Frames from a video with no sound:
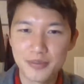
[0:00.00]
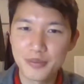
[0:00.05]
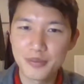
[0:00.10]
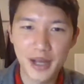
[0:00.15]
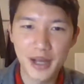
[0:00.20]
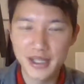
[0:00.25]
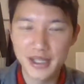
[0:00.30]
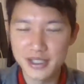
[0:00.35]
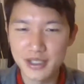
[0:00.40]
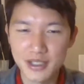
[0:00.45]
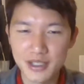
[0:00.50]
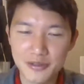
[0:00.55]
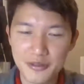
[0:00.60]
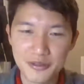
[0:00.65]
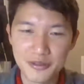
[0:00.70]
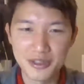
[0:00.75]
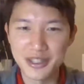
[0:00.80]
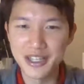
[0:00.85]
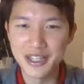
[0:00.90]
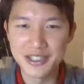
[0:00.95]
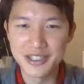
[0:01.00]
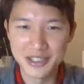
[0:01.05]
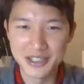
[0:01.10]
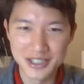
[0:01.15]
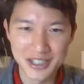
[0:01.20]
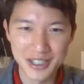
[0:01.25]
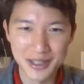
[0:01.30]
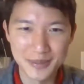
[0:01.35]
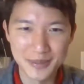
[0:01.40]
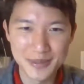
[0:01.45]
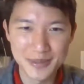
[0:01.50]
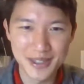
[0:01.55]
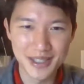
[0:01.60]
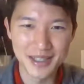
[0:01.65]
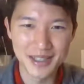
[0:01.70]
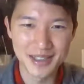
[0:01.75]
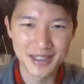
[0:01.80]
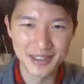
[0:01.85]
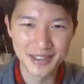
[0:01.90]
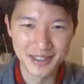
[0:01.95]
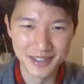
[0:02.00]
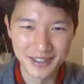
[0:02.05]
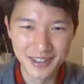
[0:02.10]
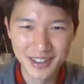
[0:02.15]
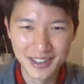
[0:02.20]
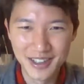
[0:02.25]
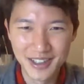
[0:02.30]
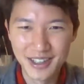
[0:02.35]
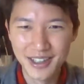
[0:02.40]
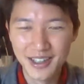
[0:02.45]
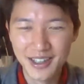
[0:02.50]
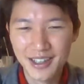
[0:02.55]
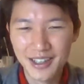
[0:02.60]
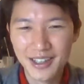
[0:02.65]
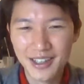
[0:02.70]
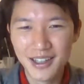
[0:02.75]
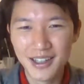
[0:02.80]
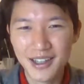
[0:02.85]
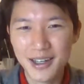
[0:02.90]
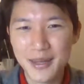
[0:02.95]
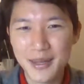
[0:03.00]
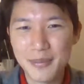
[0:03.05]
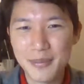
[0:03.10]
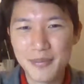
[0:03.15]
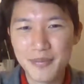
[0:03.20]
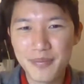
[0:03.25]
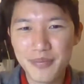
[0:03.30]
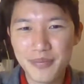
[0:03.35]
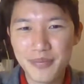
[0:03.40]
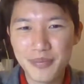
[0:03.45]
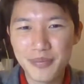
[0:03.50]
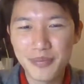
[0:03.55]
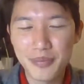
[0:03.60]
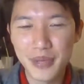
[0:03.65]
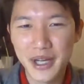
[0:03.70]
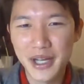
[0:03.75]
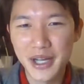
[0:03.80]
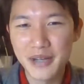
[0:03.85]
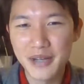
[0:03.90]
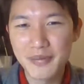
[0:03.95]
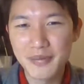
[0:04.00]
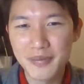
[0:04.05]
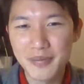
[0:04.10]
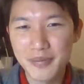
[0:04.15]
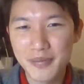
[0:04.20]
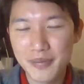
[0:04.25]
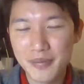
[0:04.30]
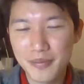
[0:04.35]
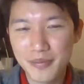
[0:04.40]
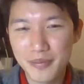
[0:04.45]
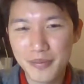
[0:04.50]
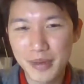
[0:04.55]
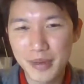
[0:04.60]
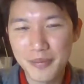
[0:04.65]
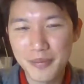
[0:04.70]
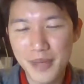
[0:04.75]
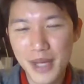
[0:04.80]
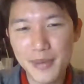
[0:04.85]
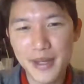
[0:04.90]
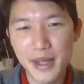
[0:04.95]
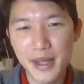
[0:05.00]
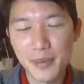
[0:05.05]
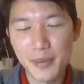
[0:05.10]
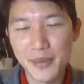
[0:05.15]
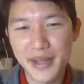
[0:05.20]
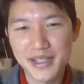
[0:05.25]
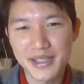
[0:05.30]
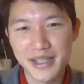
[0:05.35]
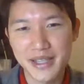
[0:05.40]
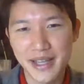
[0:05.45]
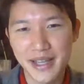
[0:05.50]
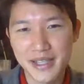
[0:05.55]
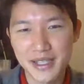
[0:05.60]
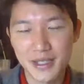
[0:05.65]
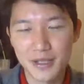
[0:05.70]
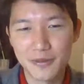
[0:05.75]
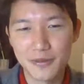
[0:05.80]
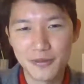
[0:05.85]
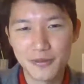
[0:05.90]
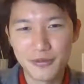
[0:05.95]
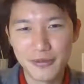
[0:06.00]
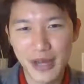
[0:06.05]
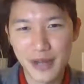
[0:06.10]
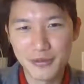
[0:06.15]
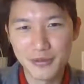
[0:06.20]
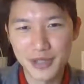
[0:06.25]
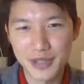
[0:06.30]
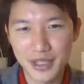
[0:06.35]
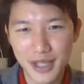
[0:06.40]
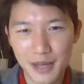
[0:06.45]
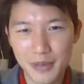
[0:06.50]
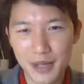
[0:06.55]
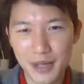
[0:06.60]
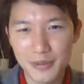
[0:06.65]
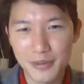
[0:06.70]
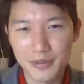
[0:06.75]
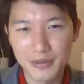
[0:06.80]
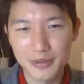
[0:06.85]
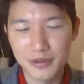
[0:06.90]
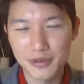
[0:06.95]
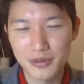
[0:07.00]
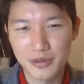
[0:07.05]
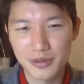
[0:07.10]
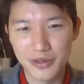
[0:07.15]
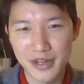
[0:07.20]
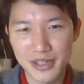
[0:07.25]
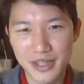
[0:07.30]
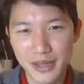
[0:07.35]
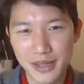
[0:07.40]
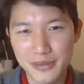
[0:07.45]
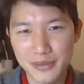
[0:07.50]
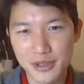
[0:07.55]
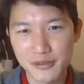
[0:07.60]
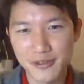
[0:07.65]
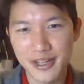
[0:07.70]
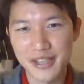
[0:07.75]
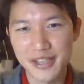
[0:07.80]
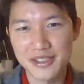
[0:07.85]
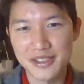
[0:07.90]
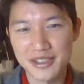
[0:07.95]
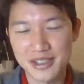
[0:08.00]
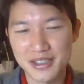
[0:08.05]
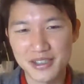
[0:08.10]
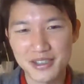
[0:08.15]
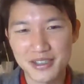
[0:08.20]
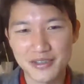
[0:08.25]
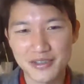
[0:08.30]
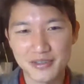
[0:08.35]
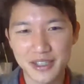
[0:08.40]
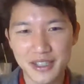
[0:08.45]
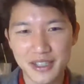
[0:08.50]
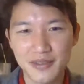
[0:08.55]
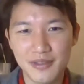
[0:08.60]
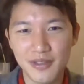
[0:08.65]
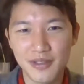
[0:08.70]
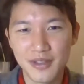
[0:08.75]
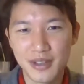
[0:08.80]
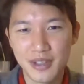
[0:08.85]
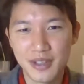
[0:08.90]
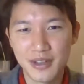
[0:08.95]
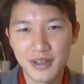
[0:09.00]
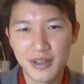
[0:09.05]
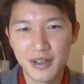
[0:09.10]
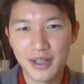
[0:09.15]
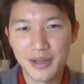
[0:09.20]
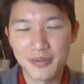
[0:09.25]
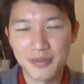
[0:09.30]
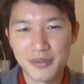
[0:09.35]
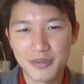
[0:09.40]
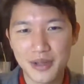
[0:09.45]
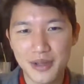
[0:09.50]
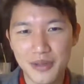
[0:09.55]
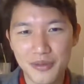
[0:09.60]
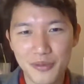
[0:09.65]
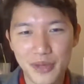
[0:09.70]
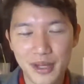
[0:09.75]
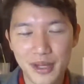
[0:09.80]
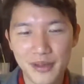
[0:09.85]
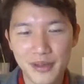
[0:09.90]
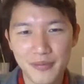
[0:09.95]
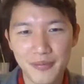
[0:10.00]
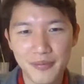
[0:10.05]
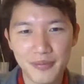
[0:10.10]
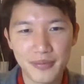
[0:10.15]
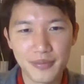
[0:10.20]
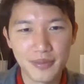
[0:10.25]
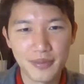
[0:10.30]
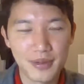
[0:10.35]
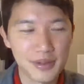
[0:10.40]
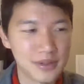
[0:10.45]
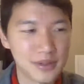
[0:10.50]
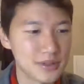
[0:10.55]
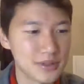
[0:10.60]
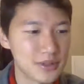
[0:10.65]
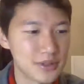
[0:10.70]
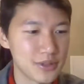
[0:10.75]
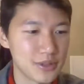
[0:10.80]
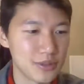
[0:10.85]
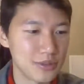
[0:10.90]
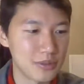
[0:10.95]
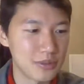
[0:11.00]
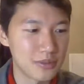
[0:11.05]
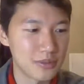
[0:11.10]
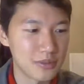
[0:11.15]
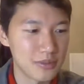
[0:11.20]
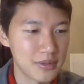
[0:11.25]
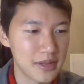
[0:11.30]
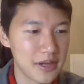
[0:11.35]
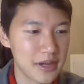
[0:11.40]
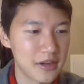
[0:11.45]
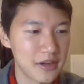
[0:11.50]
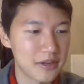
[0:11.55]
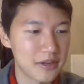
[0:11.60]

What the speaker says: positive relationships, and you know, but maybe the best sides of family come up during times of crises, right? When so their